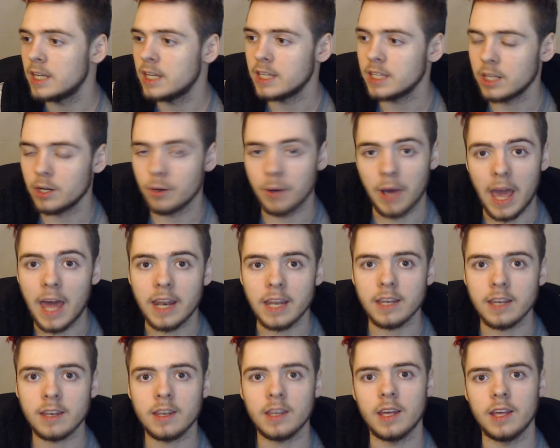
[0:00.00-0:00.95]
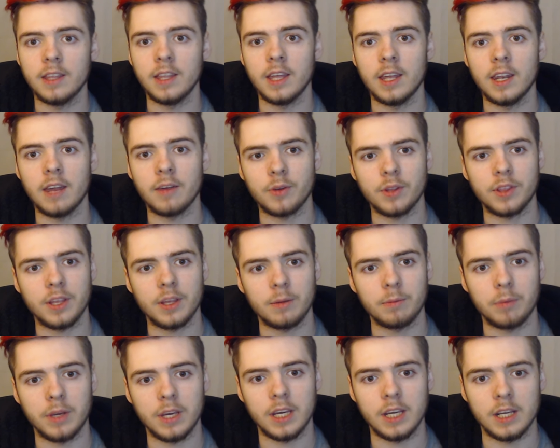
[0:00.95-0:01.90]
you know edit, and then
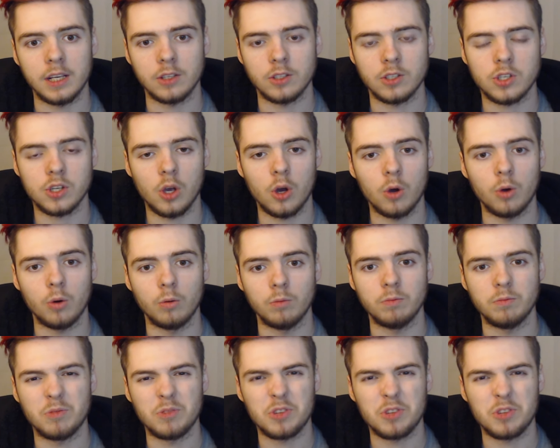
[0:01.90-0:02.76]
everything being so